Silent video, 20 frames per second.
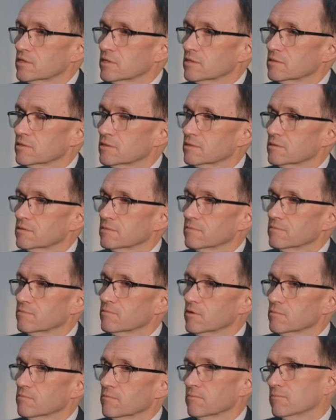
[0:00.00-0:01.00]
is
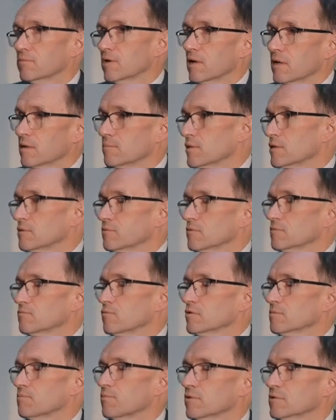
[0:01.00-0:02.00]
we are between
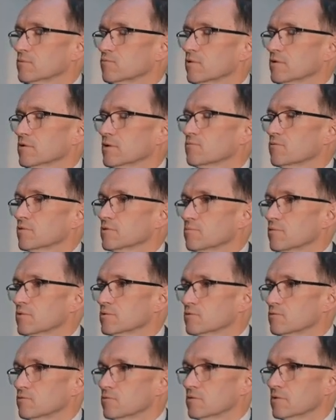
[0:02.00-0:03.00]
1.1 and
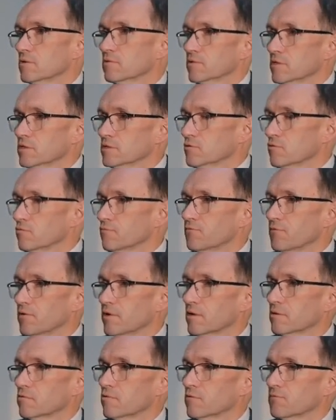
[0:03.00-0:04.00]
1.2 degrees so
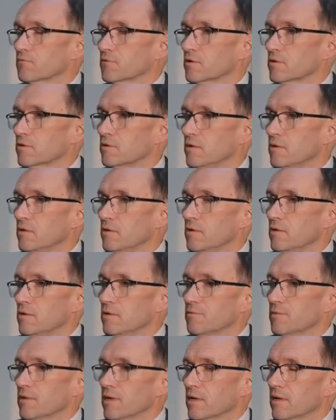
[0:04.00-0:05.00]
far over
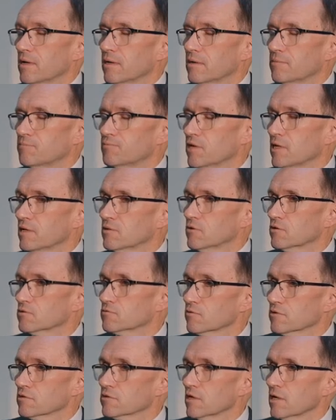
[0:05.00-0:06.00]

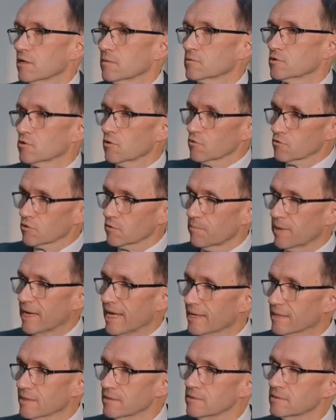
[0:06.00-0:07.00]
pre-industrial times on the
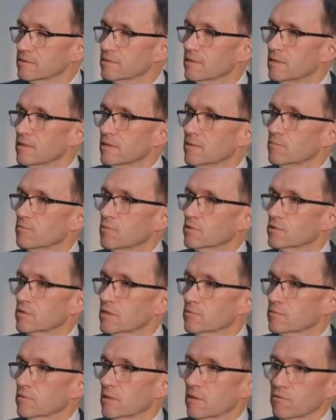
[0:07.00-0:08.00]
planet. But
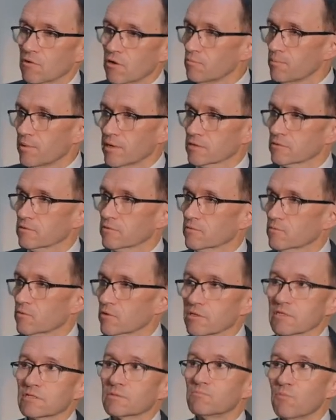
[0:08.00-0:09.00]
in our parts of the
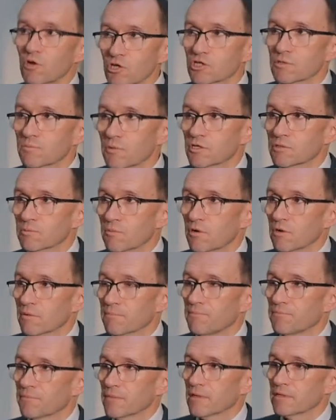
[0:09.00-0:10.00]
world, it's much, much more.
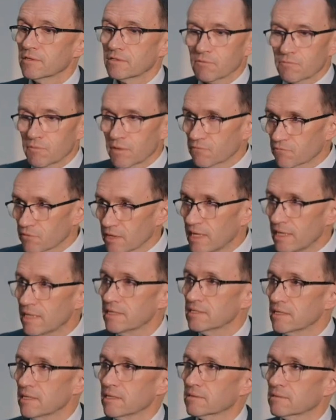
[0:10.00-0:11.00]
So we really
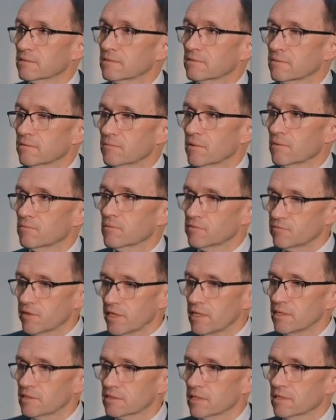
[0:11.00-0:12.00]
see it. We
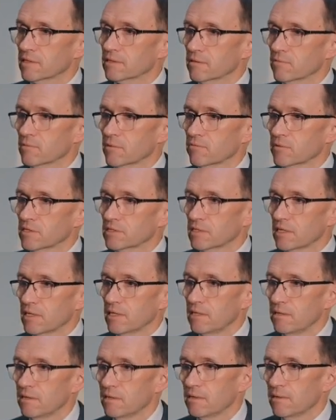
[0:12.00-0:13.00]
really see it. I mean, we
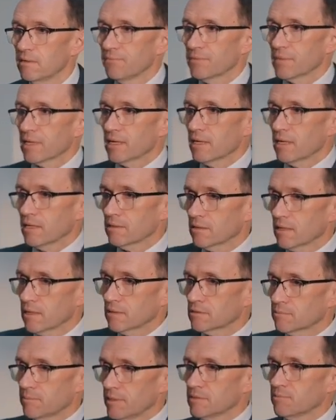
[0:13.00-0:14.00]
see in
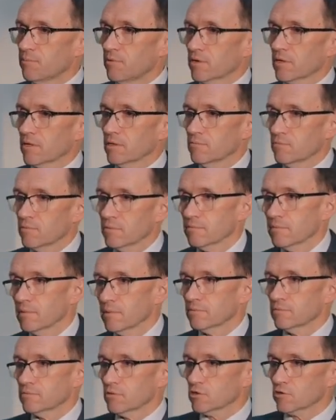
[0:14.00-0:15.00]

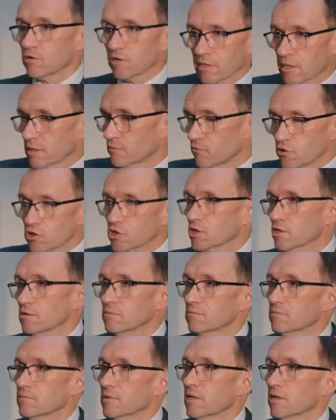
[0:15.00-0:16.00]
Spitsbergen, just like in Russia,
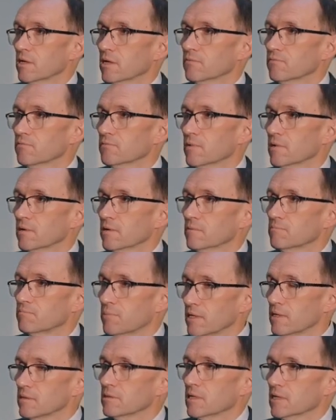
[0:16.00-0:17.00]
we have
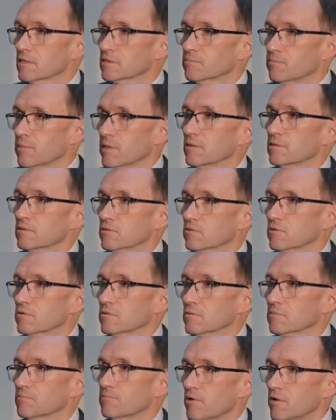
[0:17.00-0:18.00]
buildings built
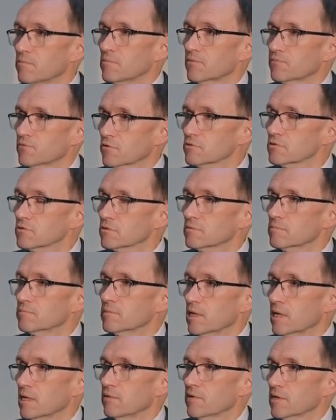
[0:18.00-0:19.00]
on permafrost,
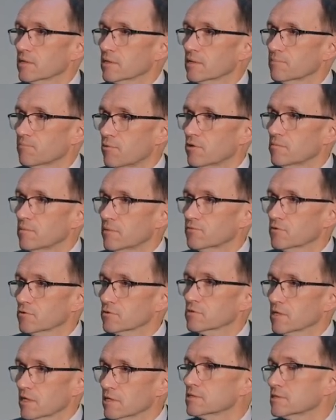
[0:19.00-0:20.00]
believing that
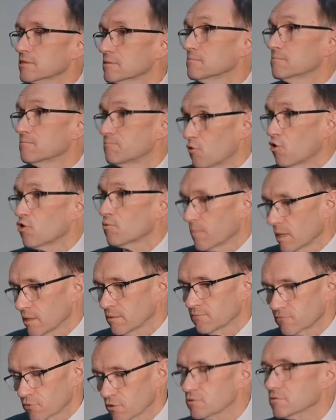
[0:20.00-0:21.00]
permafrost is
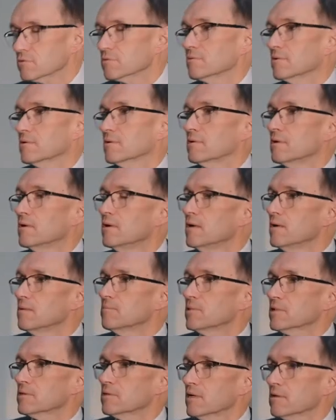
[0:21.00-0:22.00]
permafrost.
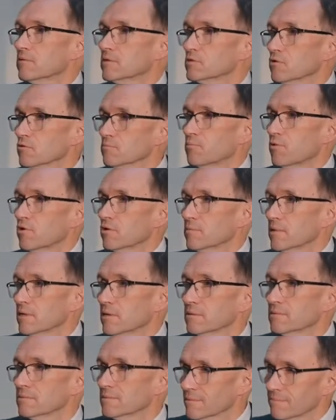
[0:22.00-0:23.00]
But now it's not
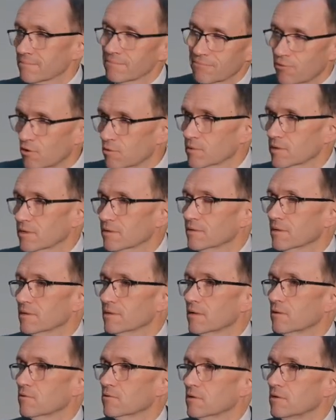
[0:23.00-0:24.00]
permanent
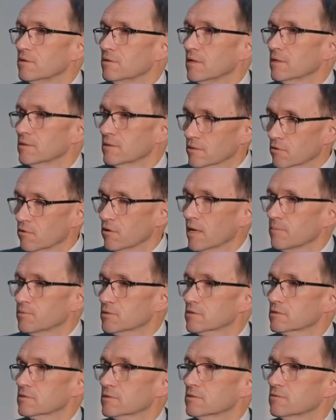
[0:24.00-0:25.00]
any longer, and it
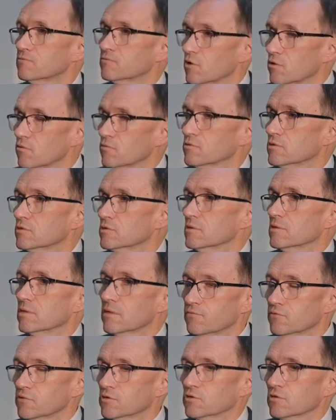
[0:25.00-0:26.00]
collapses. Roads and
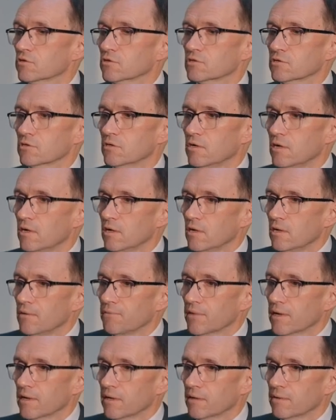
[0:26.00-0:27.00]
infrastructure.
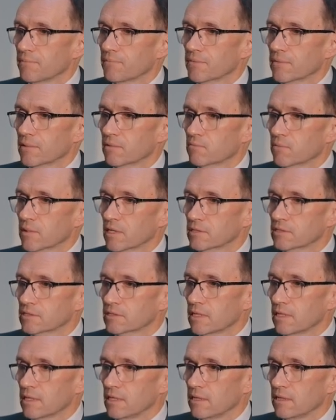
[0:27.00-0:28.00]
We
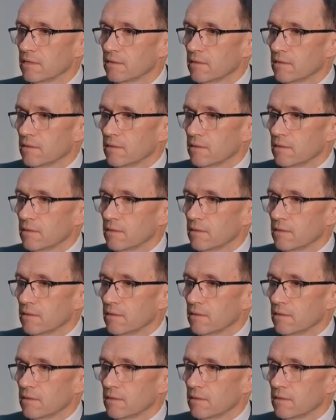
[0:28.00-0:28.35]
see